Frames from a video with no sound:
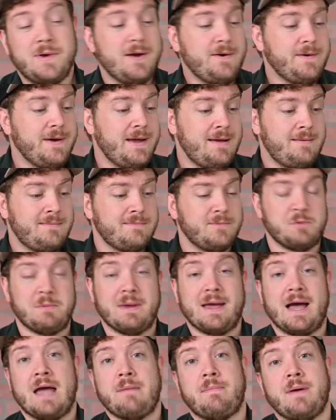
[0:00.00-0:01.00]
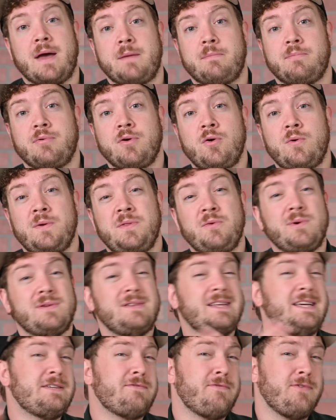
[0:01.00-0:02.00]
here I am with my iPad Pro and the
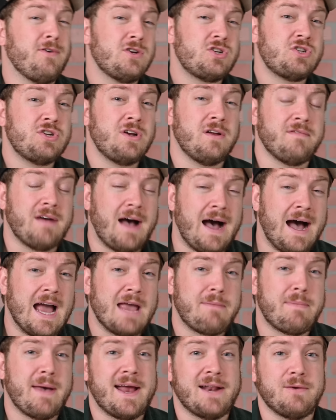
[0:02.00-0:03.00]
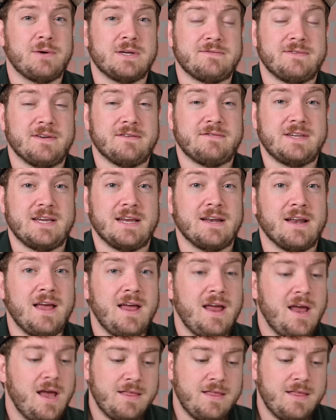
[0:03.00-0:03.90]
release version of iPadOS 15.